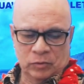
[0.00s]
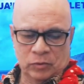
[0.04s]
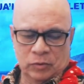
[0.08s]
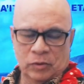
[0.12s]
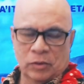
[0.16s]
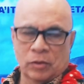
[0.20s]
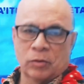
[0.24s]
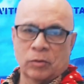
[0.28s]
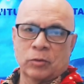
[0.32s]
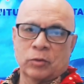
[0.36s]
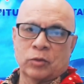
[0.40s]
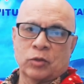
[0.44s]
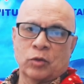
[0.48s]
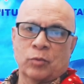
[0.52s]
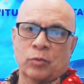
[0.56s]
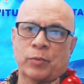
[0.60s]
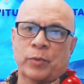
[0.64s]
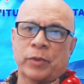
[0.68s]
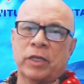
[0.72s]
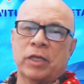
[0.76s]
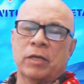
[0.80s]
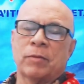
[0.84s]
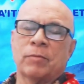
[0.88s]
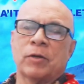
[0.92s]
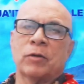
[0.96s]
I loto pa
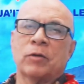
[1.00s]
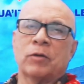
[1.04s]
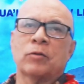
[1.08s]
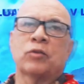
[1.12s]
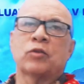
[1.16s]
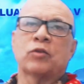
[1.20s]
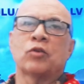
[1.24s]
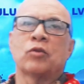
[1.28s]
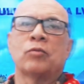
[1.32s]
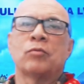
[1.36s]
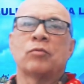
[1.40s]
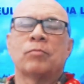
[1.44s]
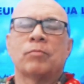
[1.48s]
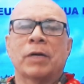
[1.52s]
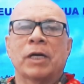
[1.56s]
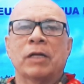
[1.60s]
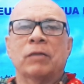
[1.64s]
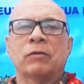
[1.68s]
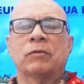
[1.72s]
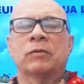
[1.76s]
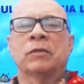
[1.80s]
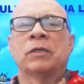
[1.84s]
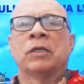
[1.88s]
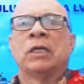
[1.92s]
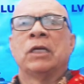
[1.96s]
ia ma loto
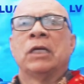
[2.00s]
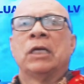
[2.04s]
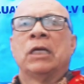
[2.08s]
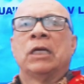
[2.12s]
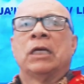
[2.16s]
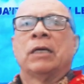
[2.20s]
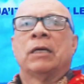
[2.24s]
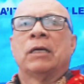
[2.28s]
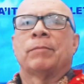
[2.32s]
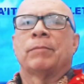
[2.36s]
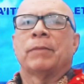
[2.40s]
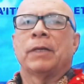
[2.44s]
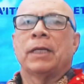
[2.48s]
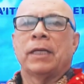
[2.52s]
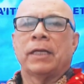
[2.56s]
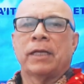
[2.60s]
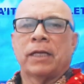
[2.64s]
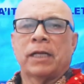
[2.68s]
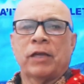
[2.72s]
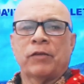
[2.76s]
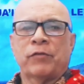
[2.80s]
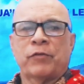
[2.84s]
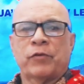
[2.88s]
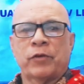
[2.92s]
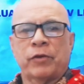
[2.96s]
malu. Mai le
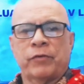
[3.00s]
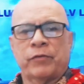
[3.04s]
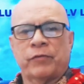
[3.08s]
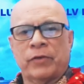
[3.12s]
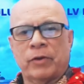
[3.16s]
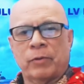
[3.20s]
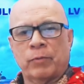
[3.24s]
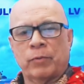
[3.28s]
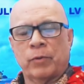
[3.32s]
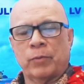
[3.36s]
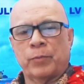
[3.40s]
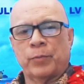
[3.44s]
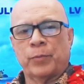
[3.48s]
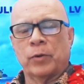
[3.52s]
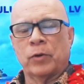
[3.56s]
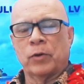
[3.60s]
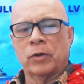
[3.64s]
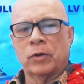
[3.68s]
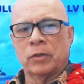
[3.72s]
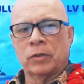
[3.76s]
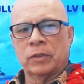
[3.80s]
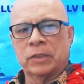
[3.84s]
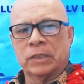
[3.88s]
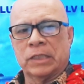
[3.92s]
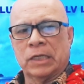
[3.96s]
nei fwoi whapoponga
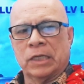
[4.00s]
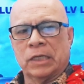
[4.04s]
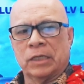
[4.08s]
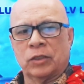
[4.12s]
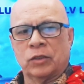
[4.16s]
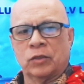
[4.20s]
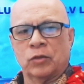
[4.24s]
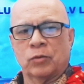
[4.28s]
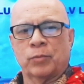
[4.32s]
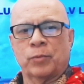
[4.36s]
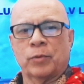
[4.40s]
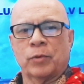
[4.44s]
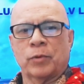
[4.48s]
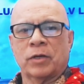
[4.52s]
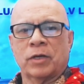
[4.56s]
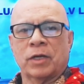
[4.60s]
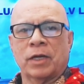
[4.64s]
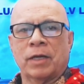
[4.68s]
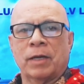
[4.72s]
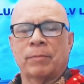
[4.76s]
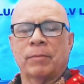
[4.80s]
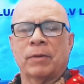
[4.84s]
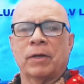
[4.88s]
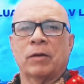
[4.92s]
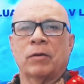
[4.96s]
o le tātou
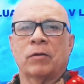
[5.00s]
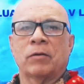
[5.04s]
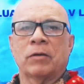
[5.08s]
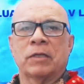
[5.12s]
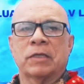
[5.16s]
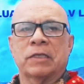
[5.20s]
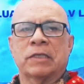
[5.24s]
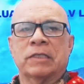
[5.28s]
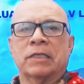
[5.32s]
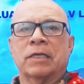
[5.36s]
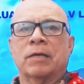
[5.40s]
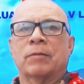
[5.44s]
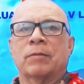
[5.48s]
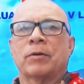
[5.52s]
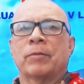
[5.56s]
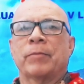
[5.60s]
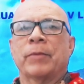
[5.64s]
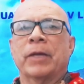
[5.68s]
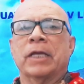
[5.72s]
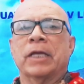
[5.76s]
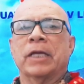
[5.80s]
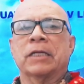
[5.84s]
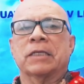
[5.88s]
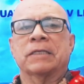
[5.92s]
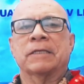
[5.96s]
pokalama o le Samoa
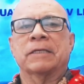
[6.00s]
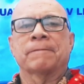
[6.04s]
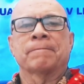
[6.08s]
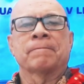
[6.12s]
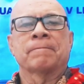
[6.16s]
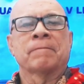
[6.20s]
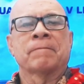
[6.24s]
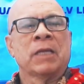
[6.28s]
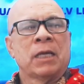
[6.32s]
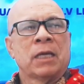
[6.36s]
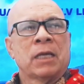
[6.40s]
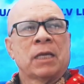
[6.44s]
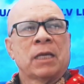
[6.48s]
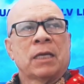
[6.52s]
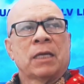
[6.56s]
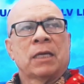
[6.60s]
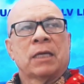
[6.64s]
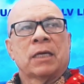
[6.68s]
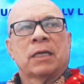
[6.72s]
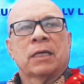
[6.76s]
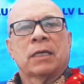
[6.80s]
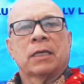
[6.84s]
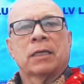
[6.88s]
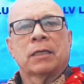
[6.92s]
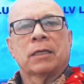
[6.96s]
Matters.
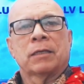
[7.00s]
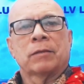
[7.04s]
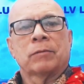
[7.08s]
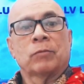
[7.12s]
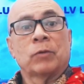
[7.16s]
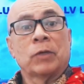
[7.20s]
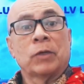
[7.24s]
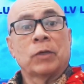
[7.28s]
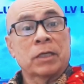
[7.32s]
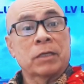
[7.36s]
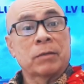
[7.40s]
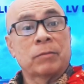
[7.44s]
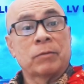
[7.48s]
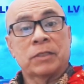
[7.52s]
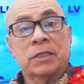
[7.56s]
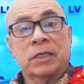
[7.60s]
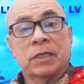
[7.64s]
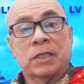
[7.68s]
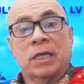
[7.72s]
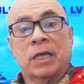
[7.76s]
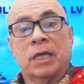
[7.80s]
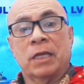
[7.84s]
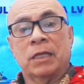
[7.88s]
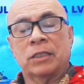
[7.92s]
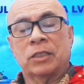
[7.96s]
Welcome once
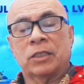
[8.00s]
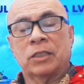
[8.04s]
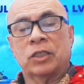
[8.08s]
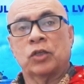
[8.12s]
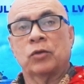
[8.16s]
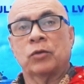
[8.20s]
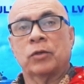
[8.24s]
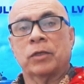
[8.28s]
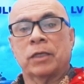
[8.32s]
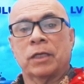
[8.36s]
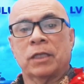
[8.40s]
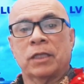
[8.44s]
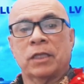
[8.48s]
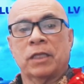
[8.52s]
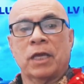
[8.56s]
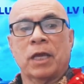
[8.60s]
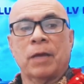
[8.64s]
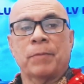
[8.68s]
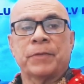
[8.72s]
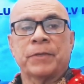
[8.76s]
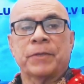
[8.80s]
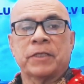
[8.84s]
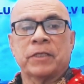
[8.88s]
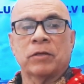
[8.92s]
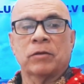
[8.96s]
again to another
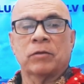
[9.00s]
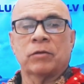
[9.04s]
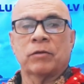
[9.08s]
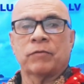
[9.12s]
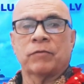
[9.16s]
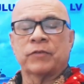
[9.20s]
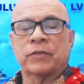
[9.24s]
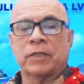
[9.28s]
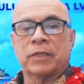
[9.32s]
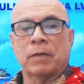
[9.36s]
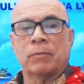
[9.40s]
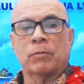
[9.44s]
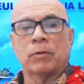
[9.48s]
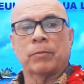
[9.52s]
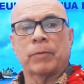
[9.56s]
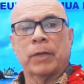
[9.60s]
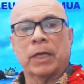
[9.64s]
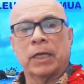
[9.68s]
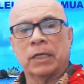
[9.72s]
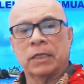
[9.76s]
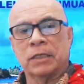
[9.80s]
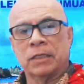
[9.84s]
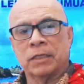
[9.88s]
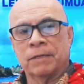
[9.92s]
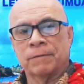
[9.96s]
episode of Samoa
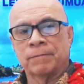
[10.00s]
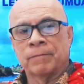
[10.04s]
Matters.